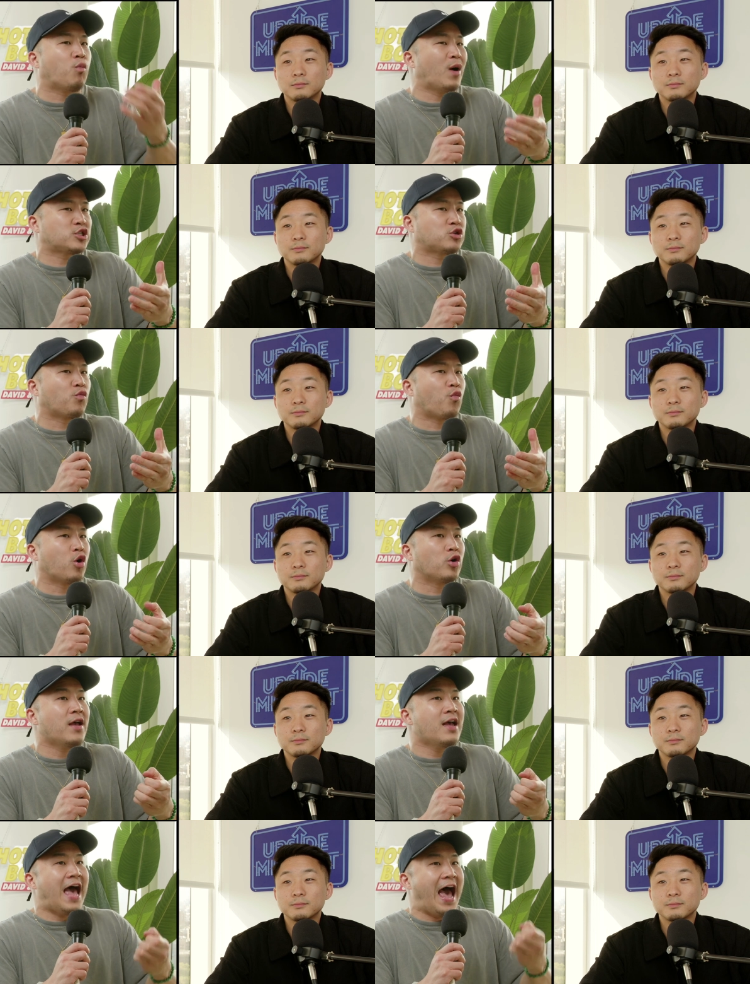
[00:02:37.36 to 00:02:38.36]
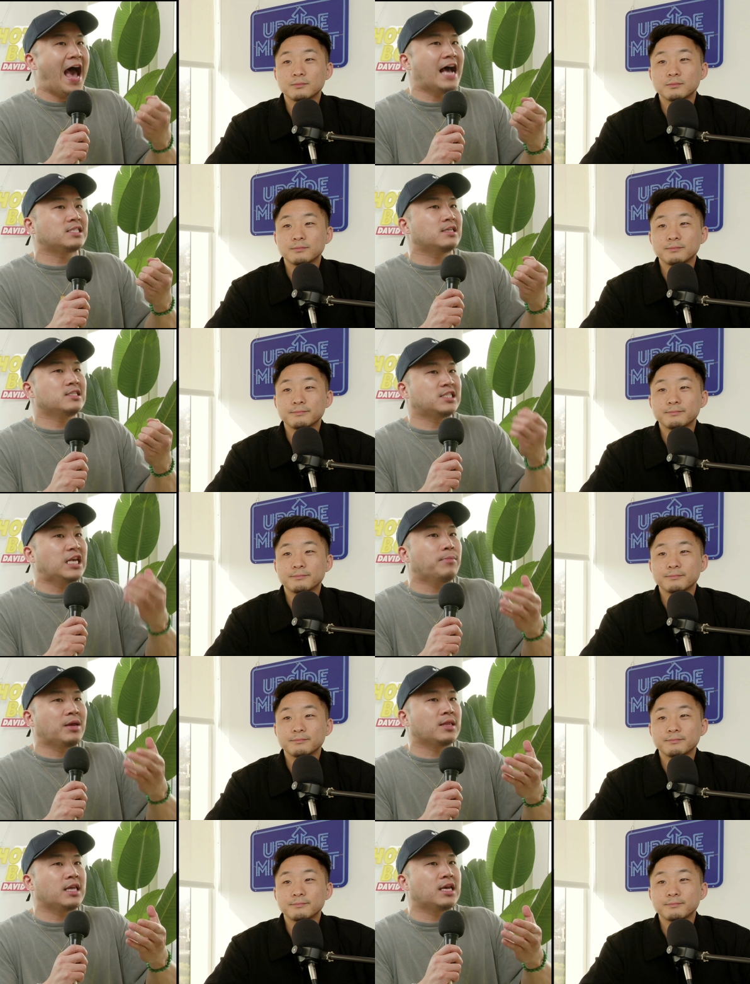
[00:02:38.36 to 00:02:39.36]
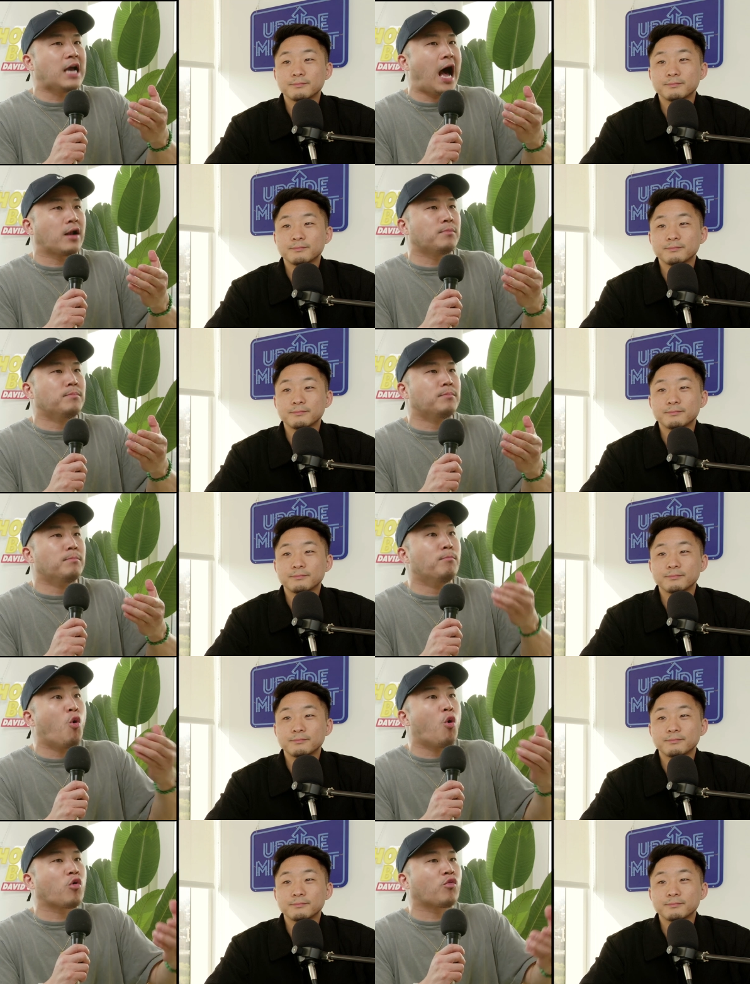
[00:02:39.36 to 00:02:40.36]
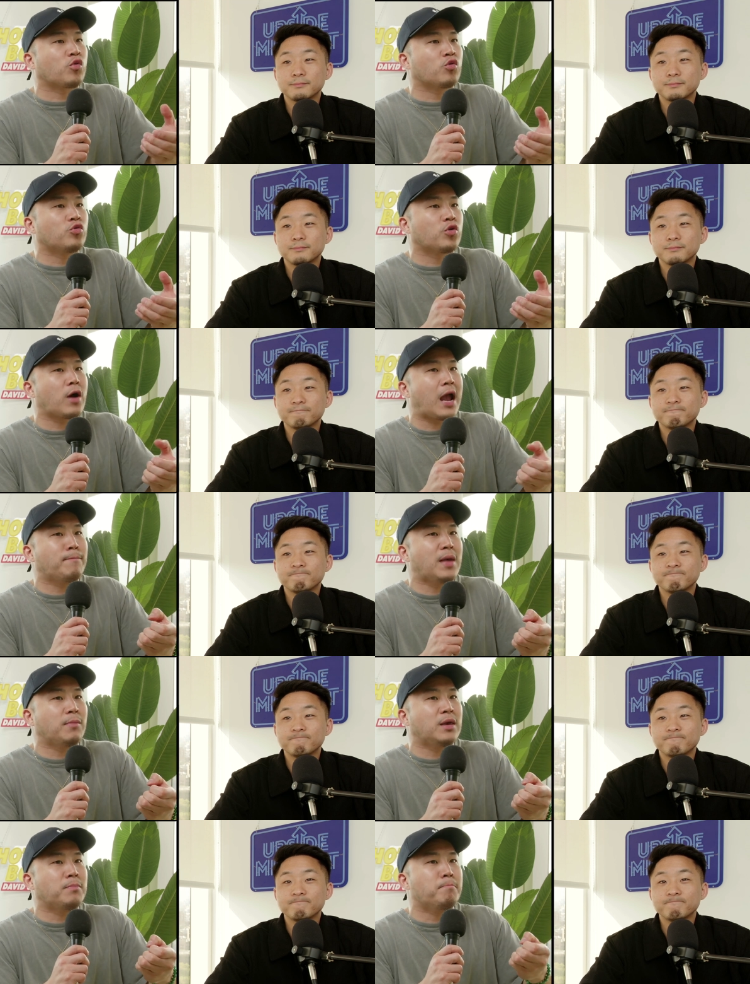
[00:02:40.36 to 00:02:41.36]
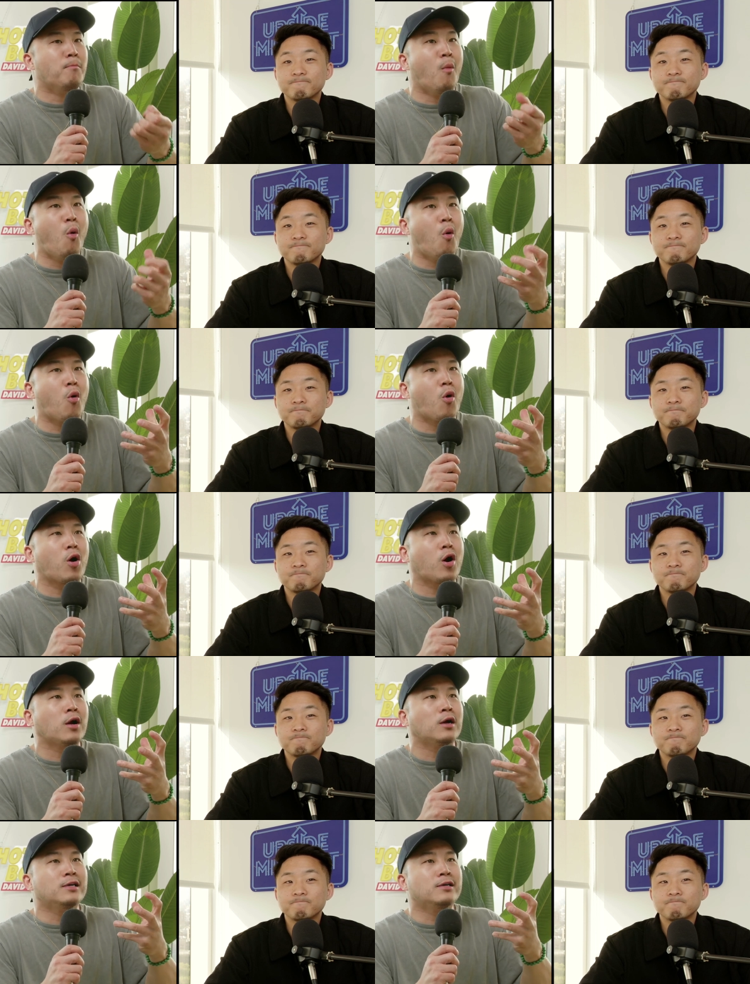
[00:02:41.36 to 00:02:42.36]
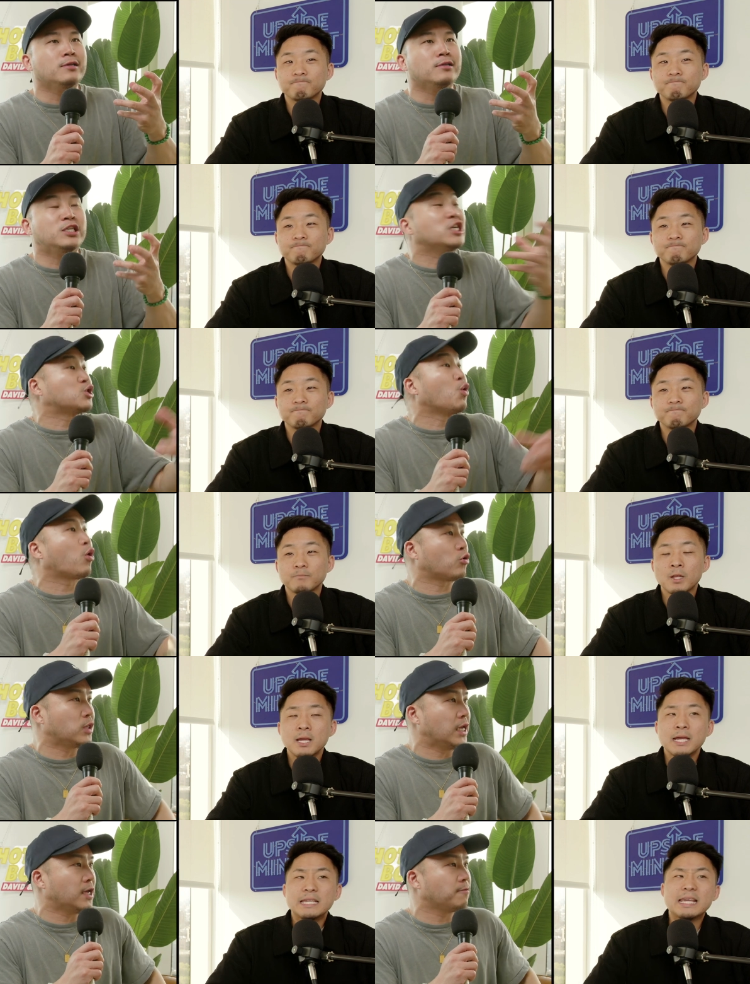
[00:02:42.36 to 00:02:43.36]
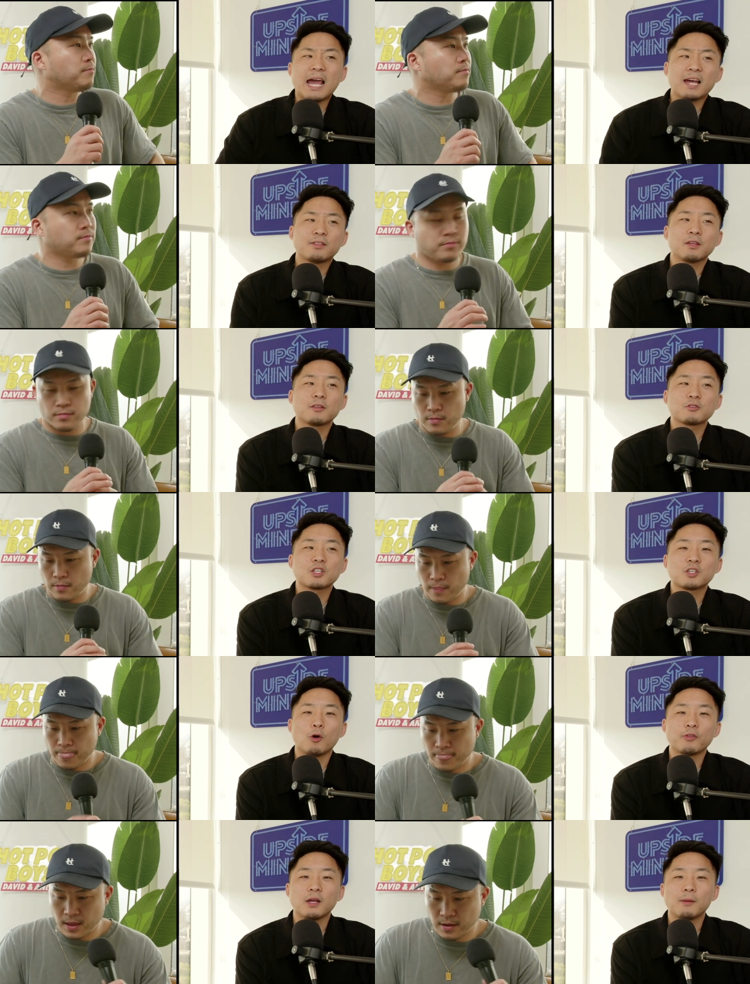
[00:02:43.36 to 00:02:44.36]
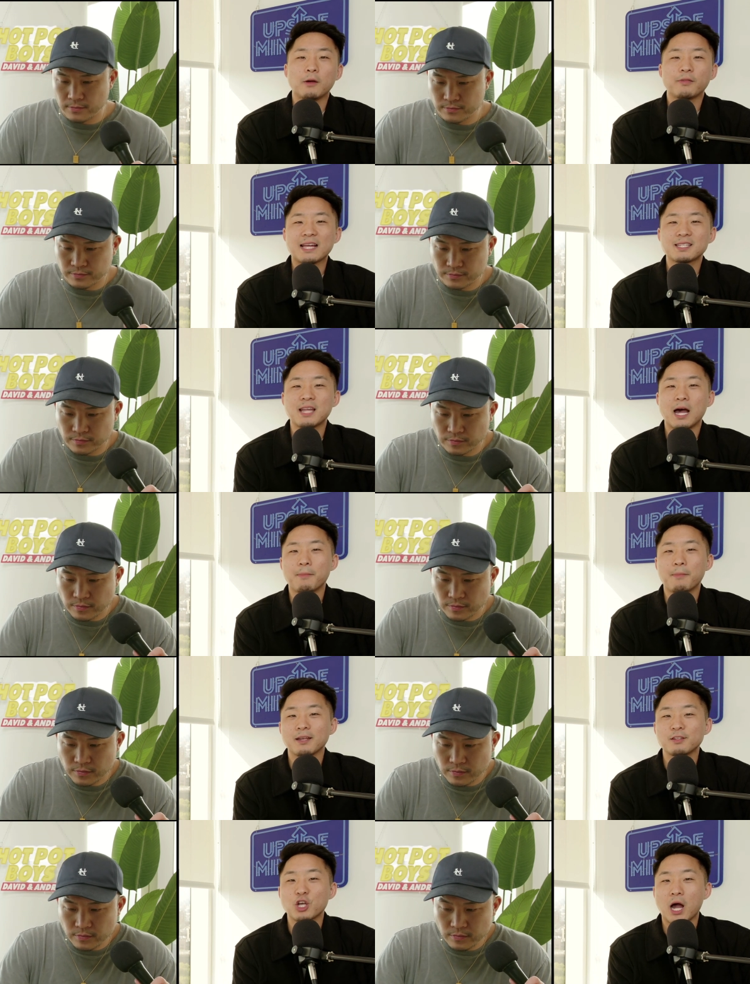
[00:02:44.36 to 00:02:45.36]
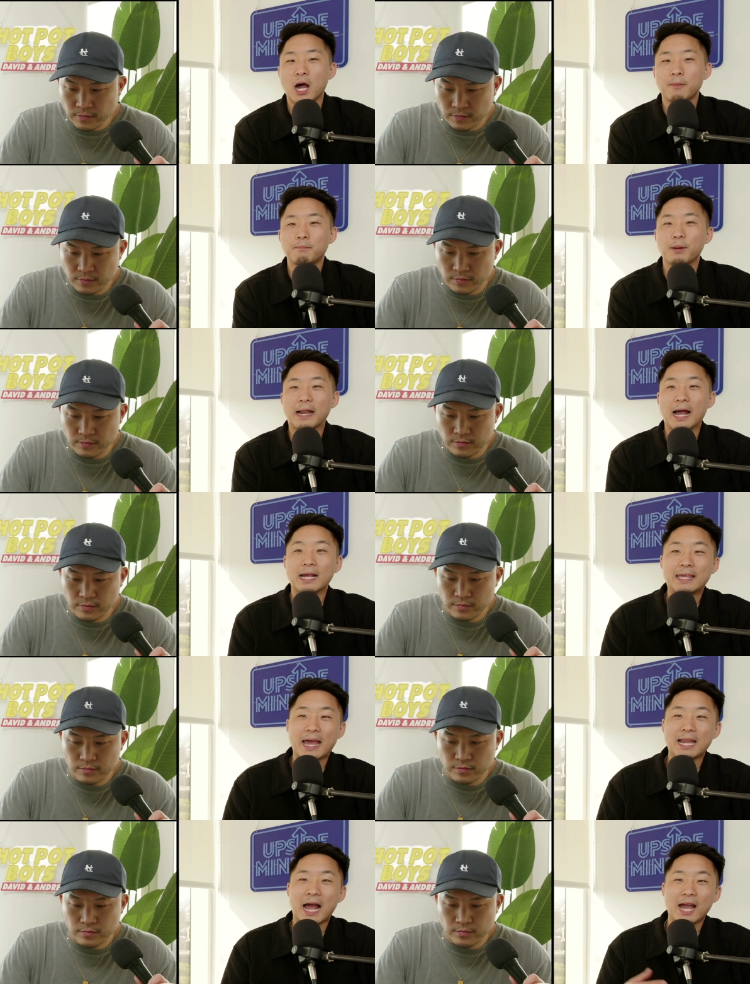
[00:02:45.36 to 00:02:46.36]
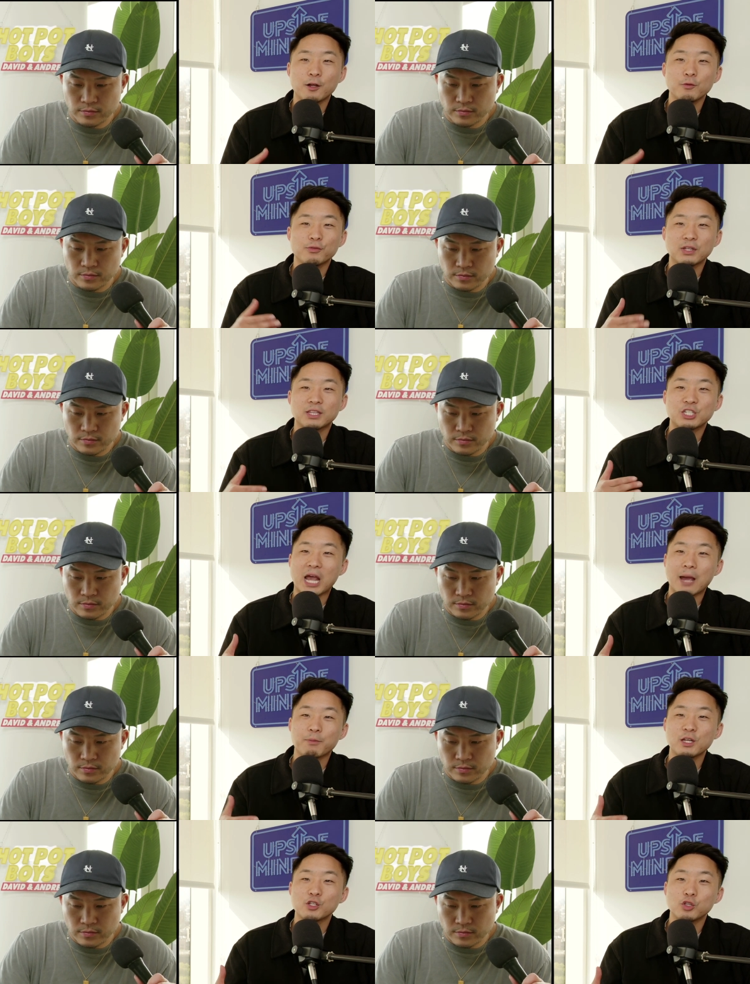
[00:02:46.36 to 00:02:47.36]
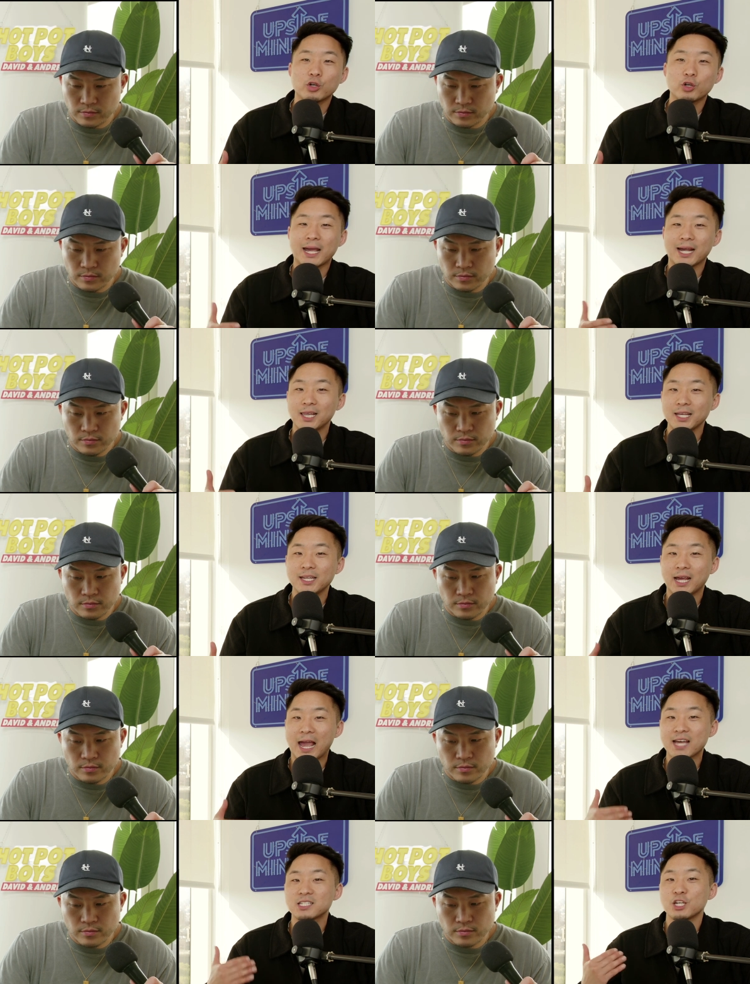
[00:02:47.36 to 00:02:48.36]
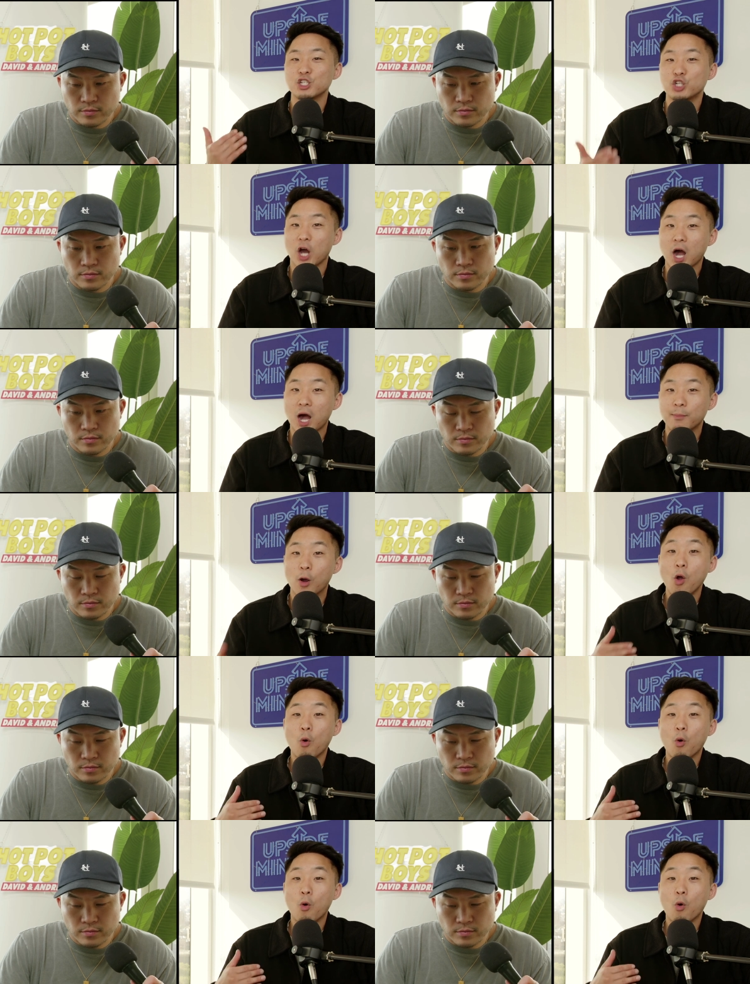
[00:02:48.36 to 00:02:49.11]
Speaker 1: Western world has seemingly gotten more ruder and maybe more disorderly.
Speaker 2: Yeah, I think there's this whole thing about that's not my job. But again, I don't think the Japanese look at cleaning as a job